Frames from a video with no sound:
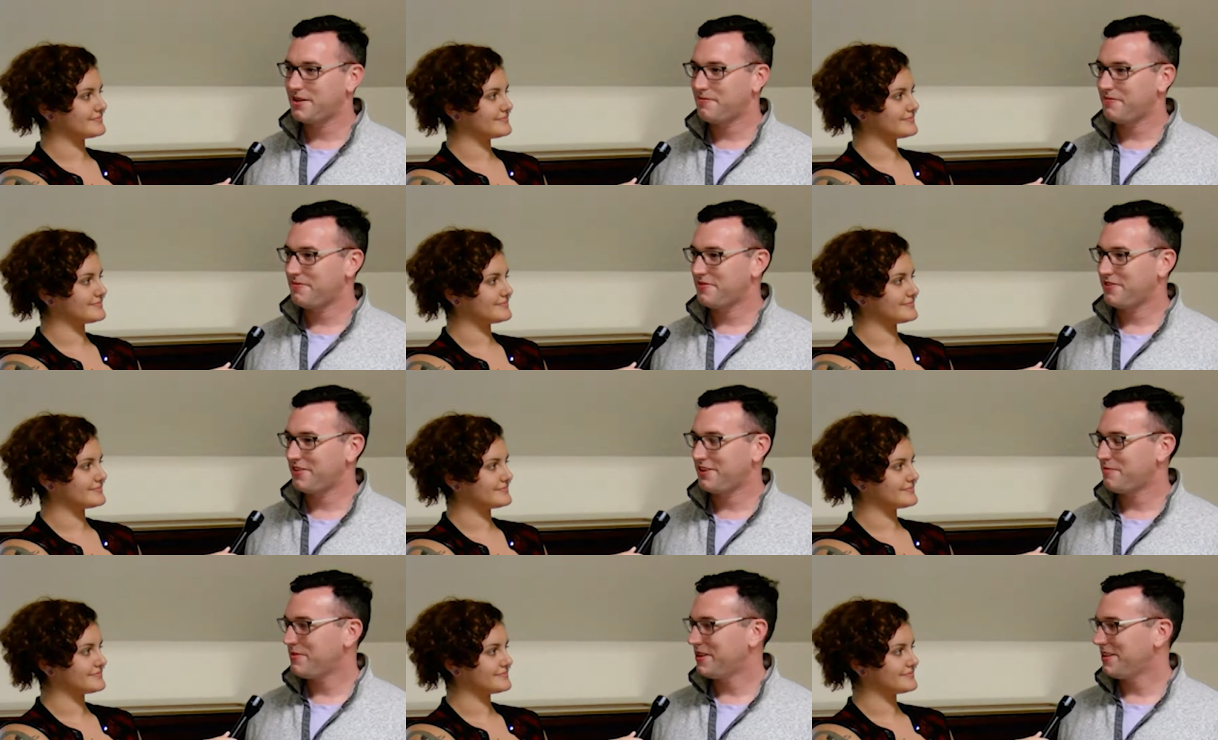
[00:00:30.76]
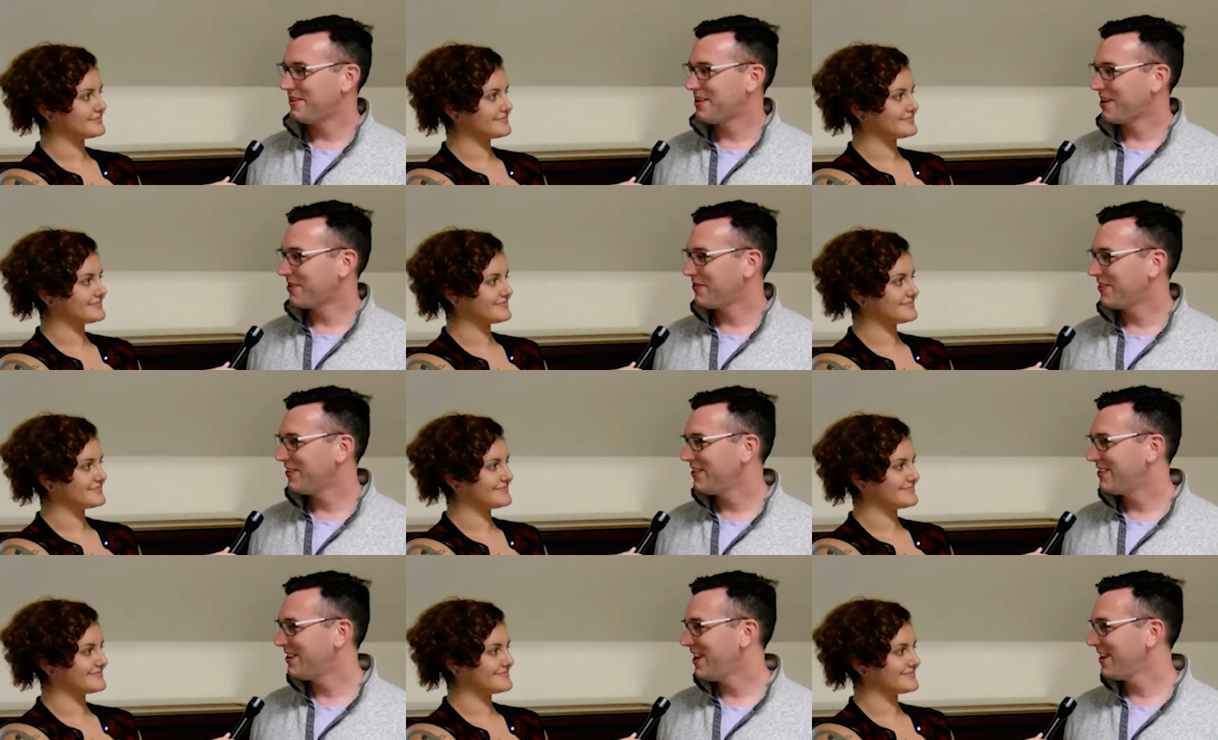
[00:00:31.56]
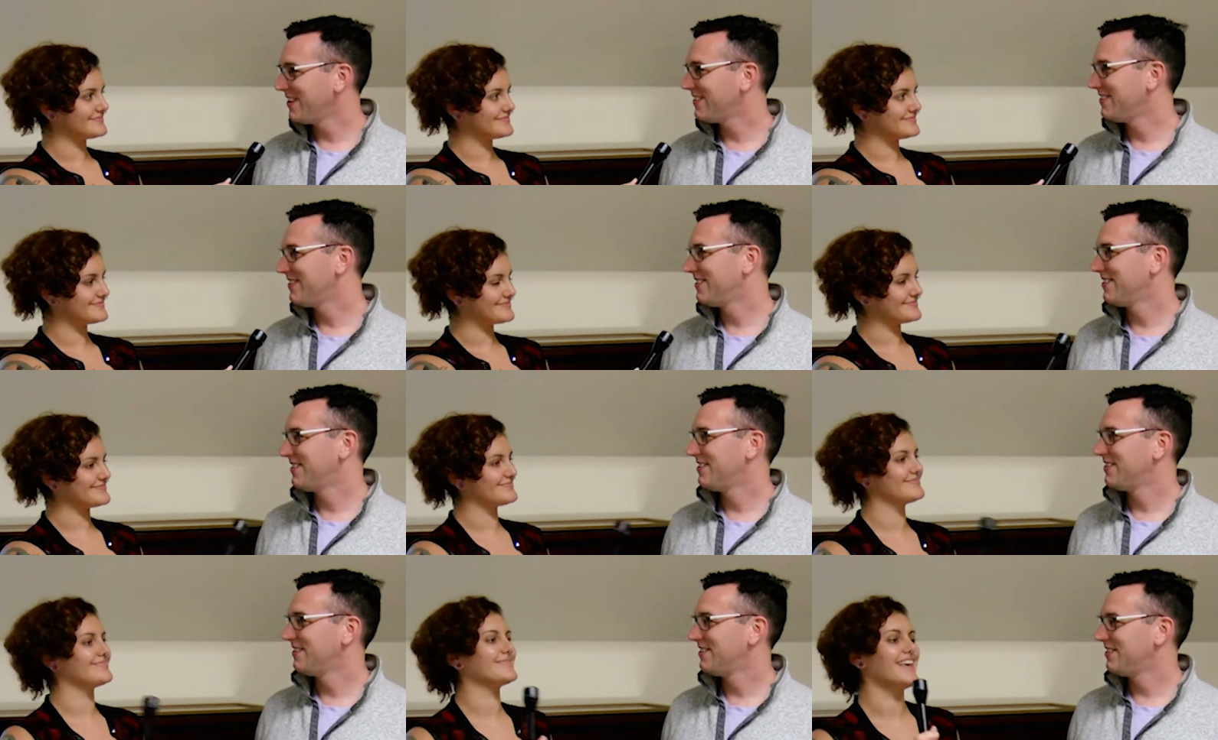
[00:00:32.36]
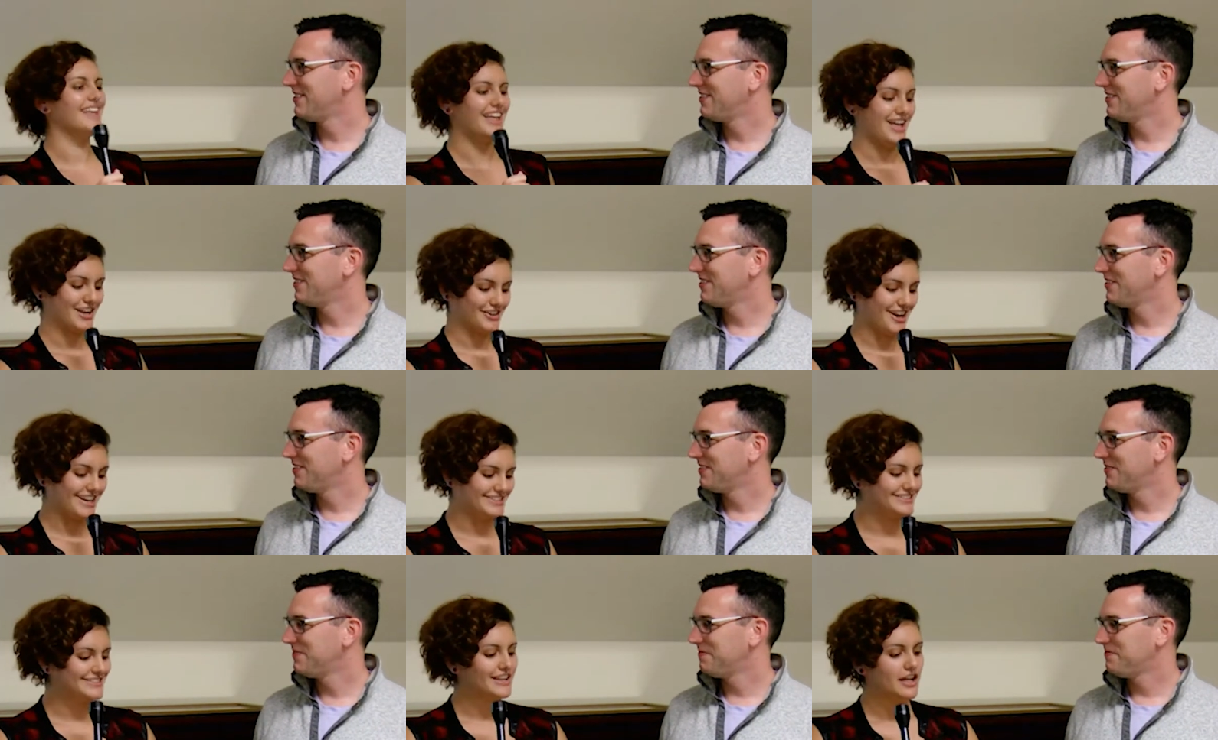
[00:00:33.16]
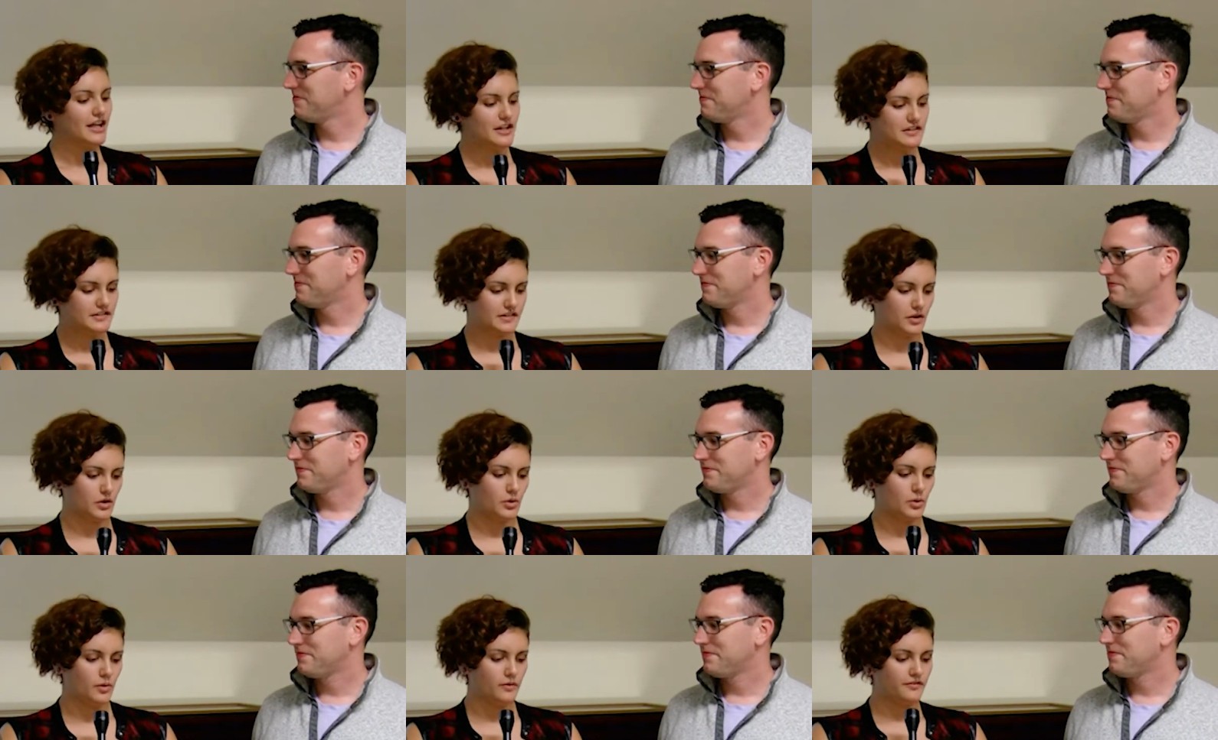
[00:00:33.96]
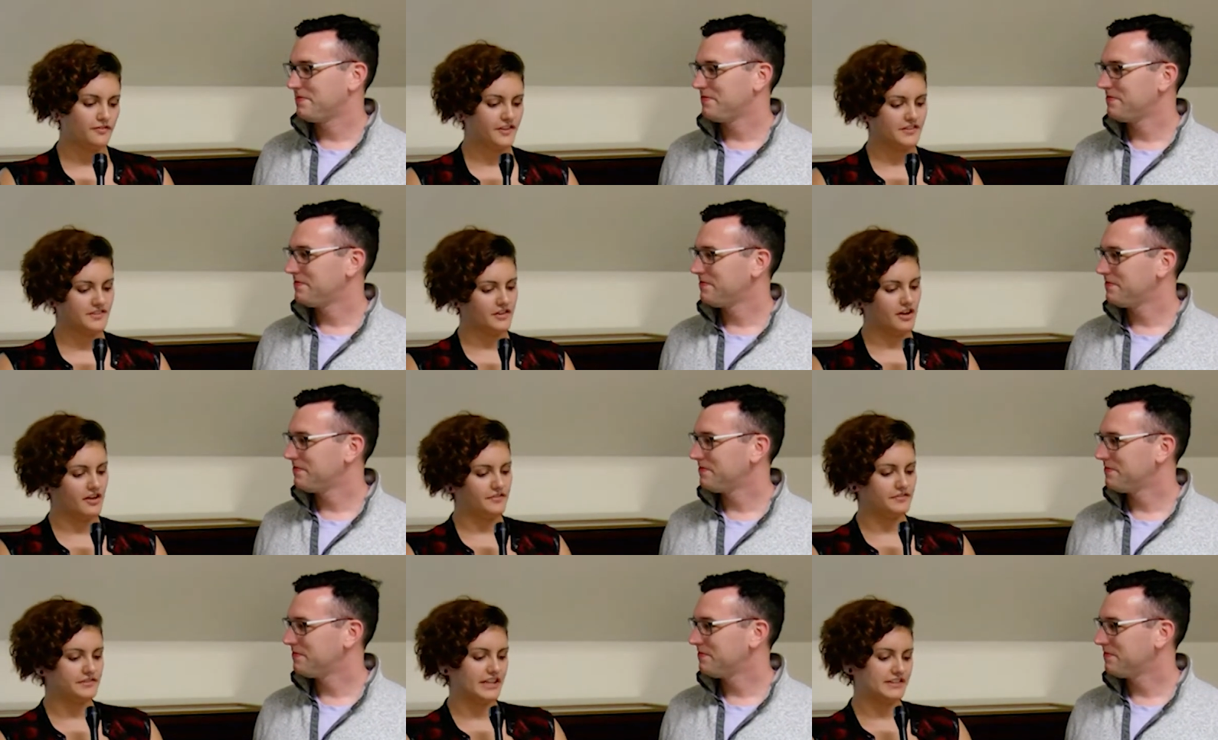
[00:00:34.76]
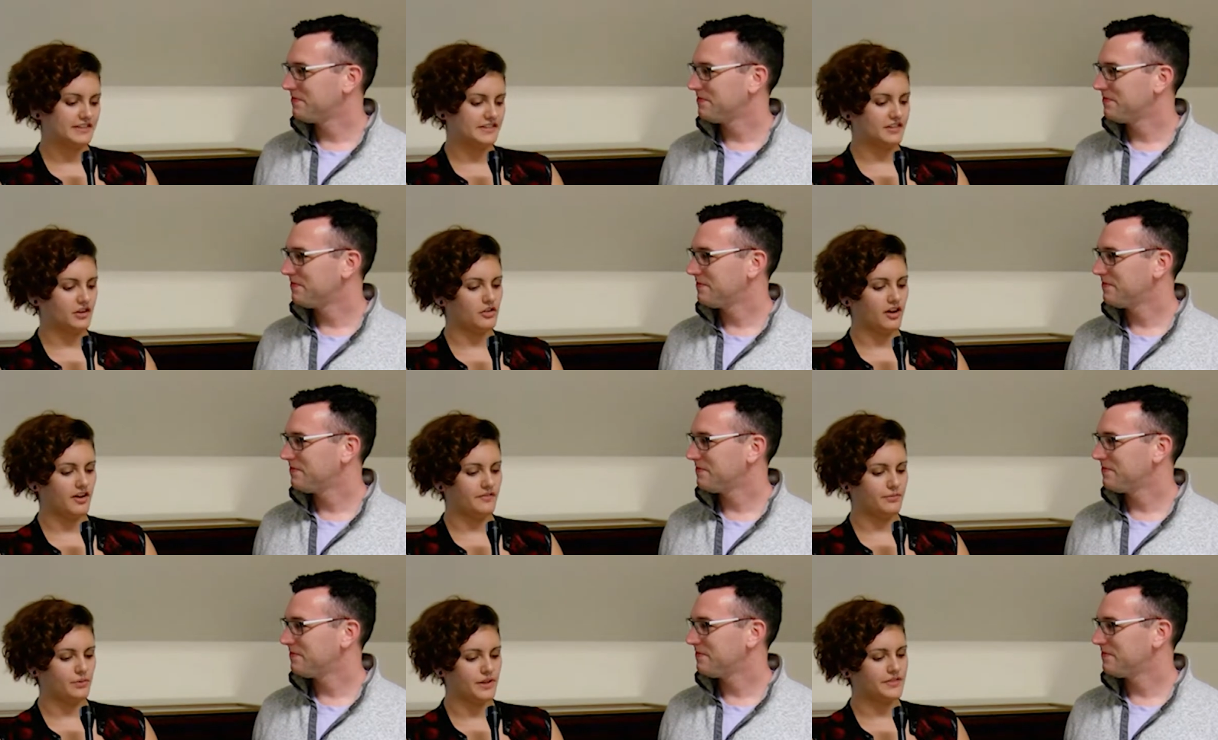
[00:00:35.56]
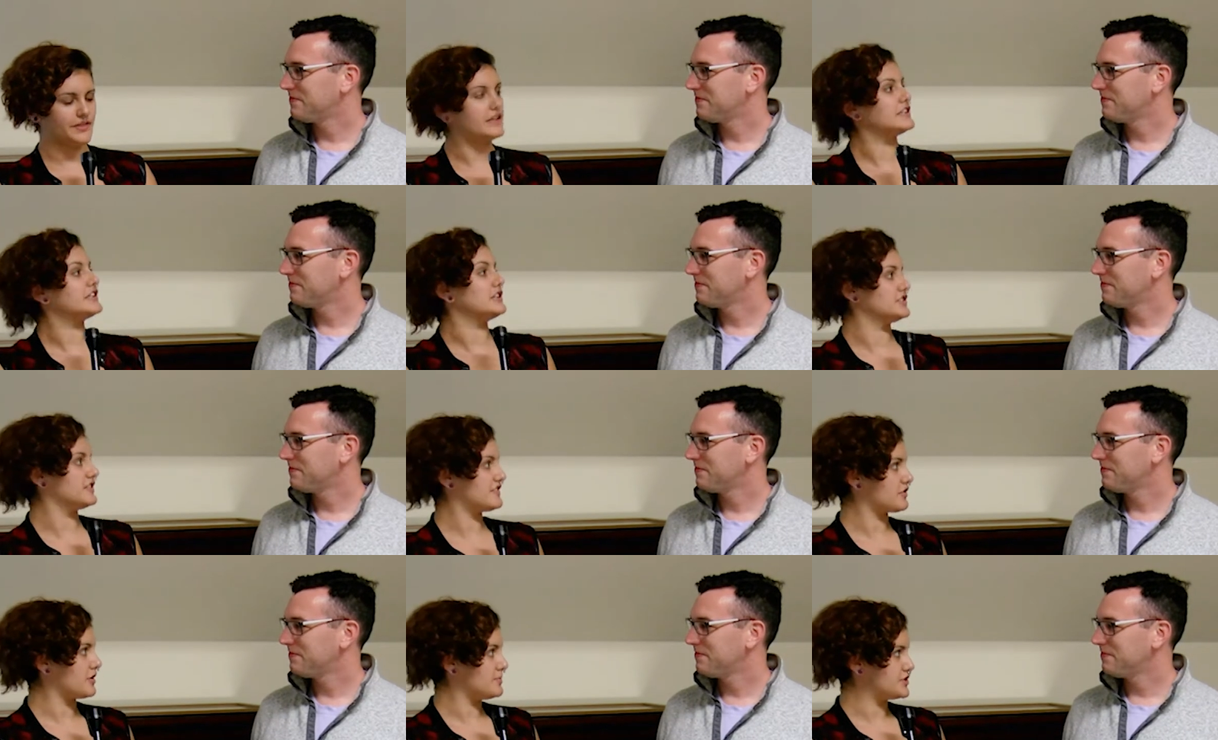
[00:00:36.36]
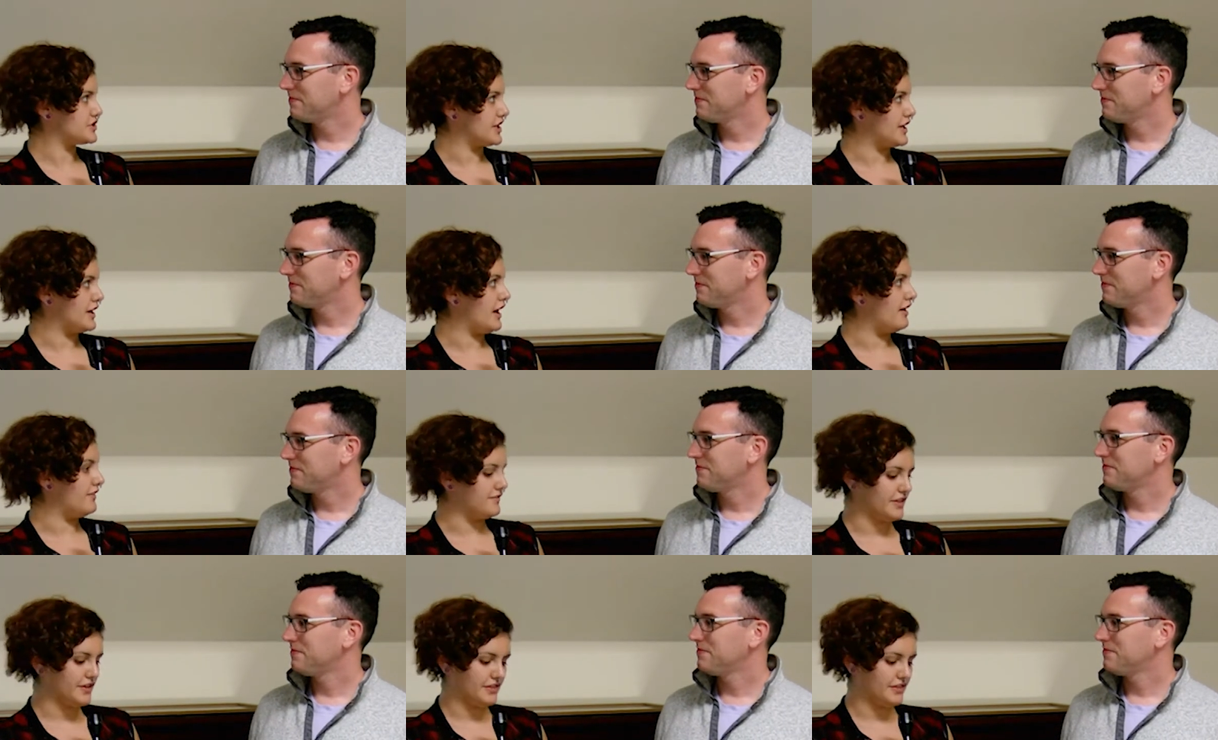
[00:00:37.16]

Speaker 1: I'm thrilled to be talking with you today.
Speaker 2: Great. So, first off, let's start off with a little description of the